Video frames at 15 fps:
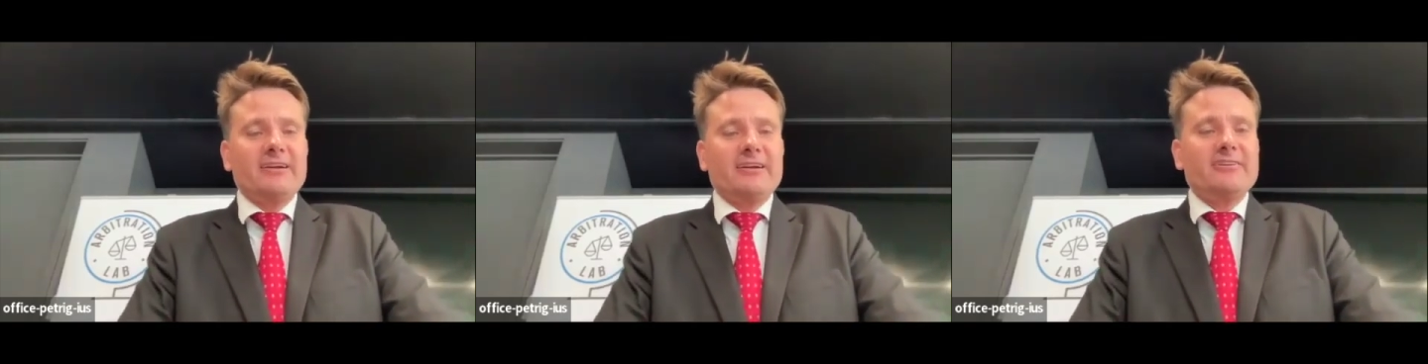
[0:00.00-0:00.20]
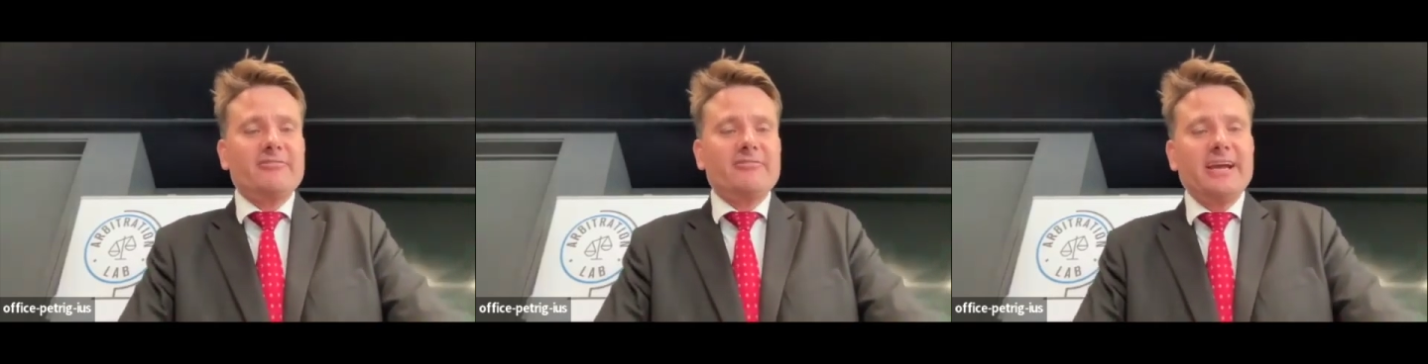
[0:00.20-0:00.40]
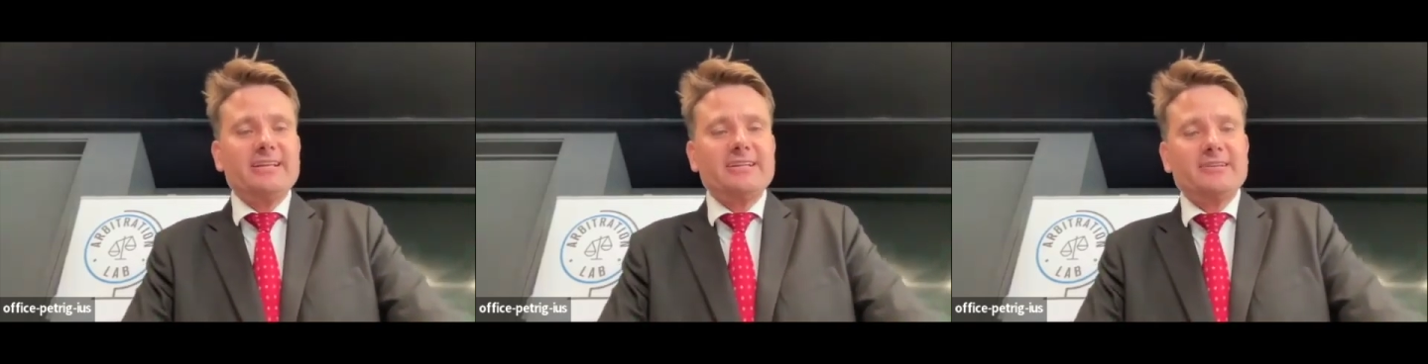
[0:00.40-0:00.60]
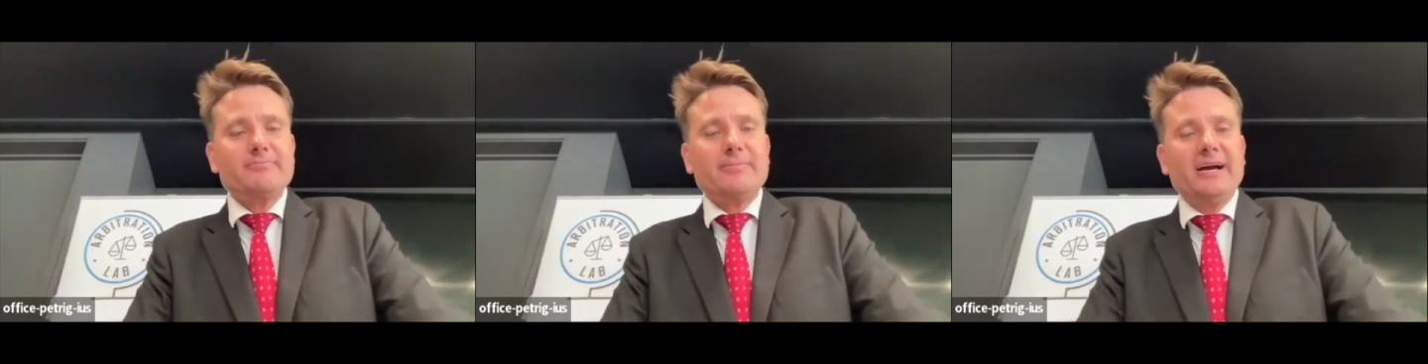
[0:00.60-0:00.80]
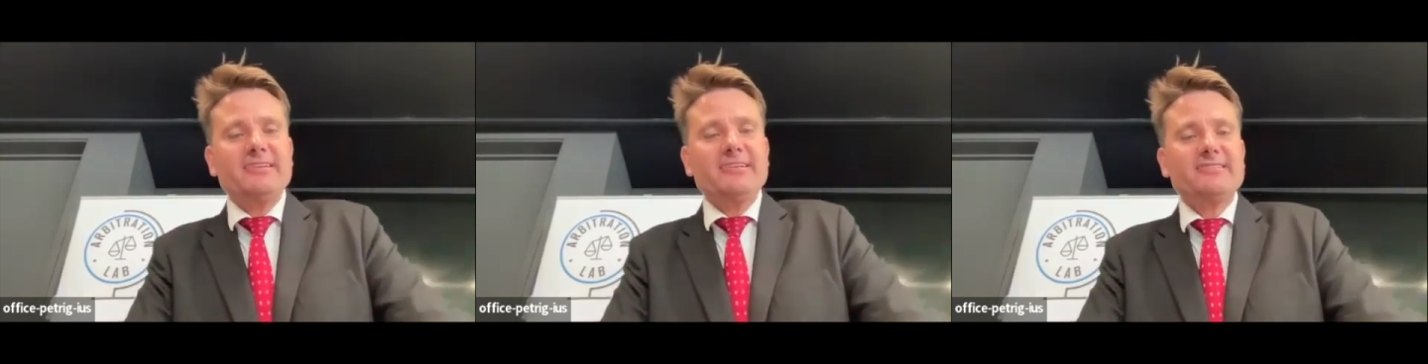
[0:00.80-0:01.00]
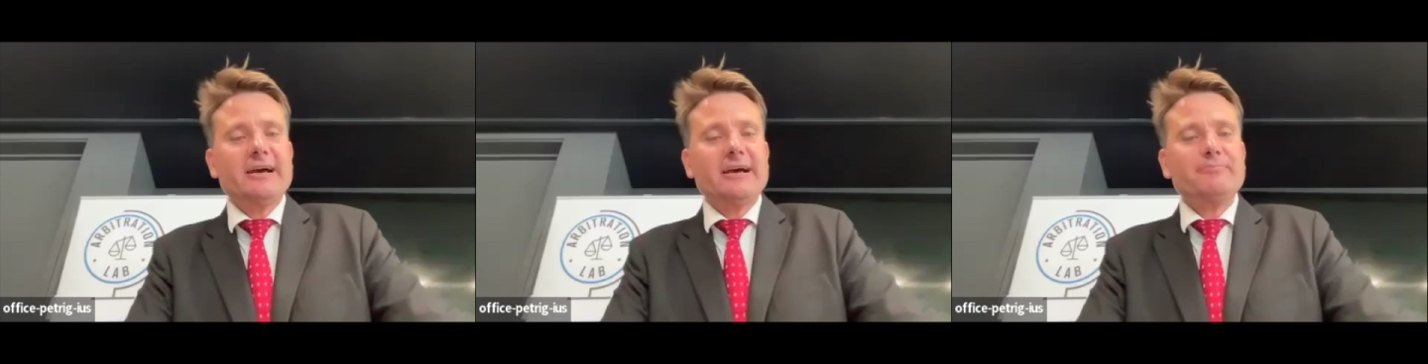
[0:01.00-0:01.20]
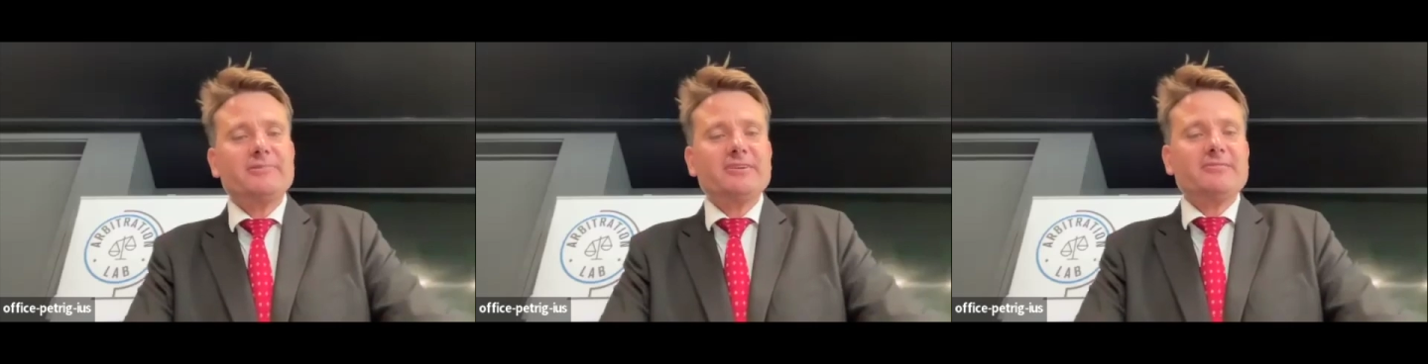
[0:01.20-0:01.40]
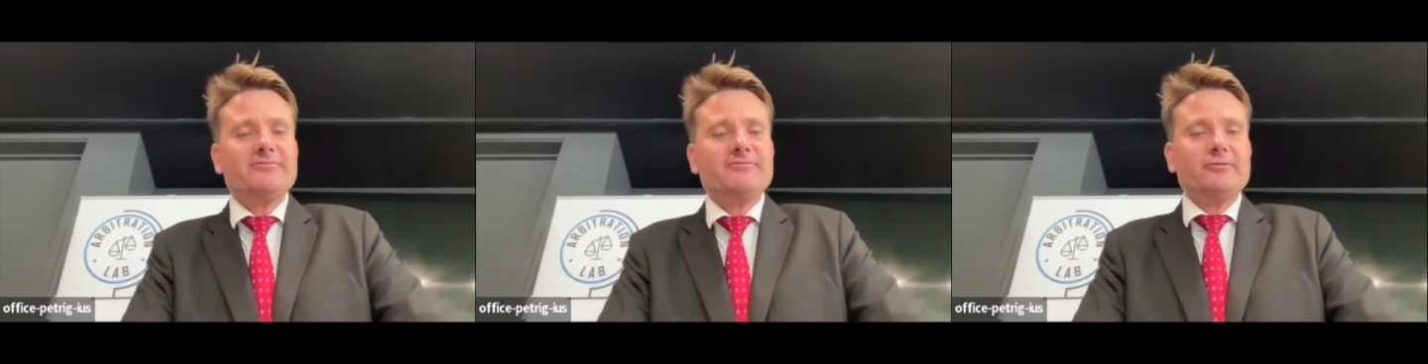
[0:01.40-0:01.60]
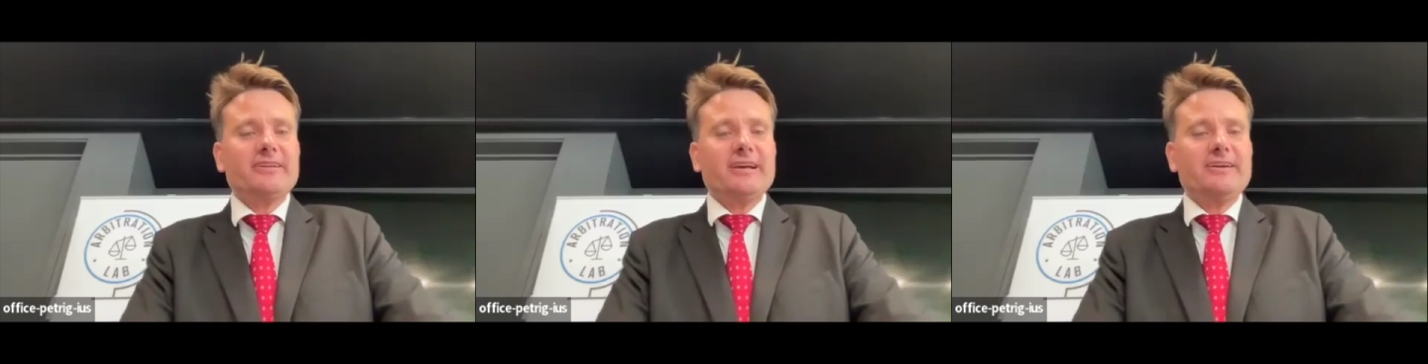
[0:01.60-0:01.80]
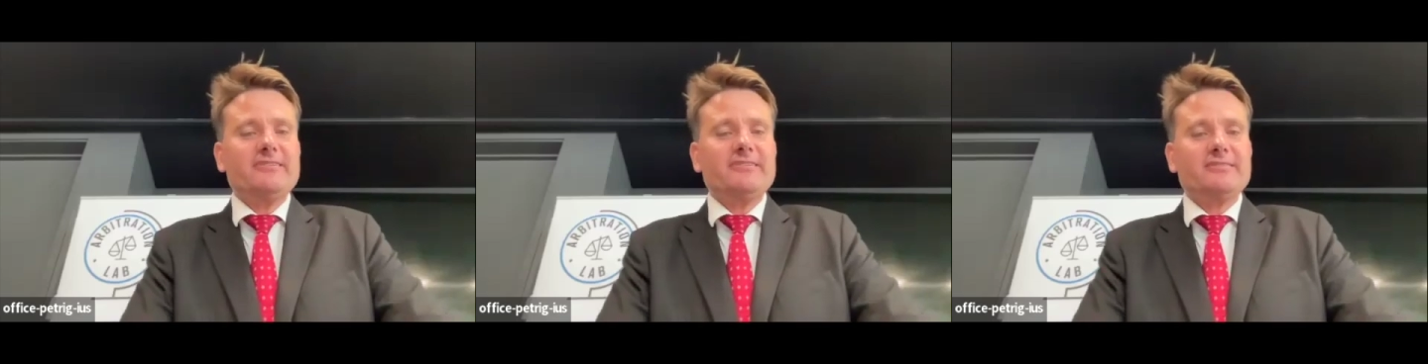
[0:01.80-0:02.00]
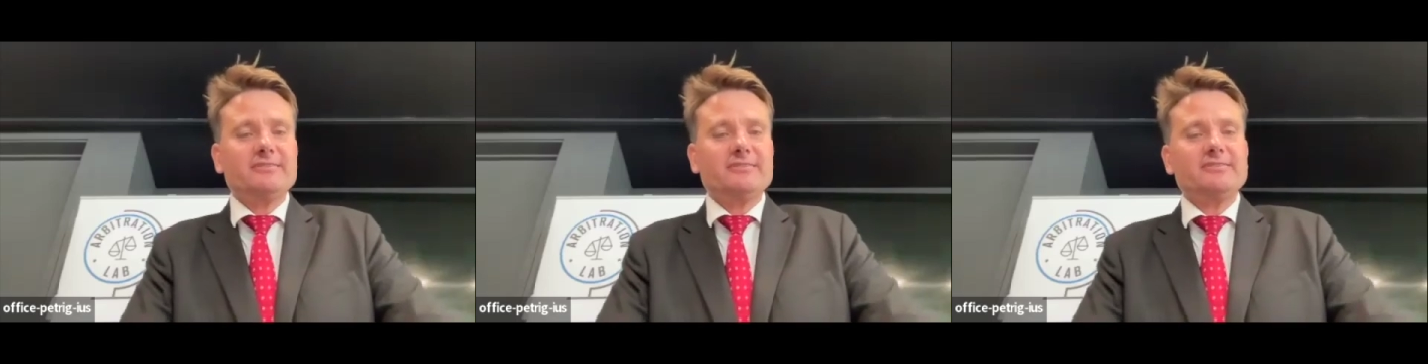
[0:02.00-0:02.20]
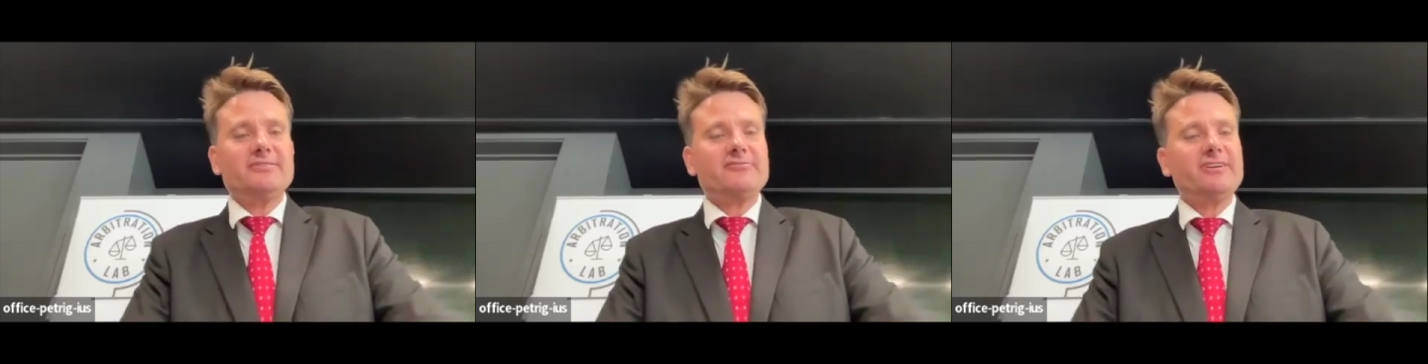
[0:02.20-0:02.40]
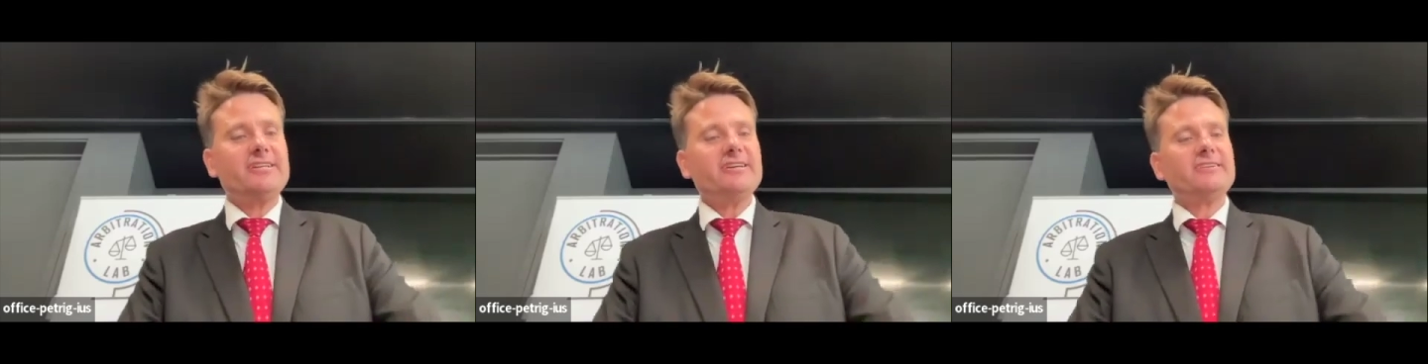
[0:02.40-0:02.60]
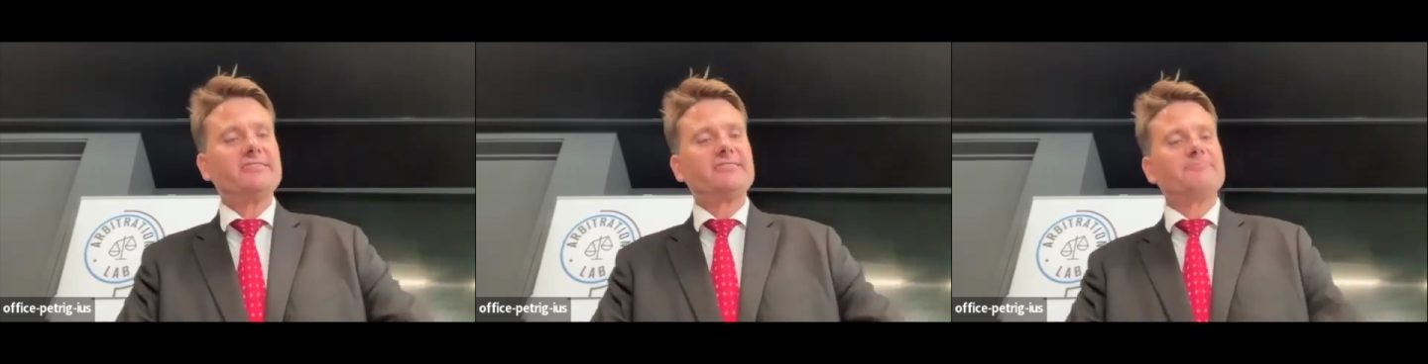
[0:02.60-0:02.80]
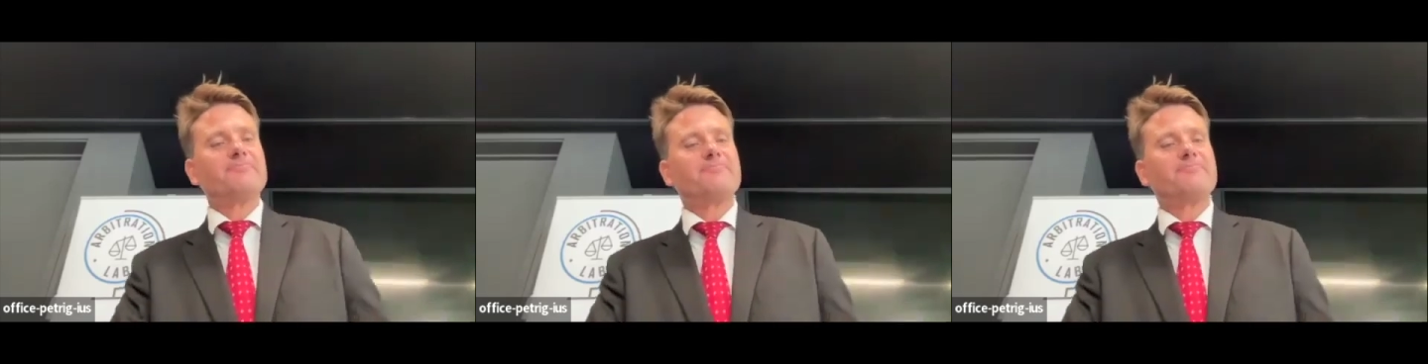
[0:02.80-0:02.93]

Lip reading: created by separate foundational treaties,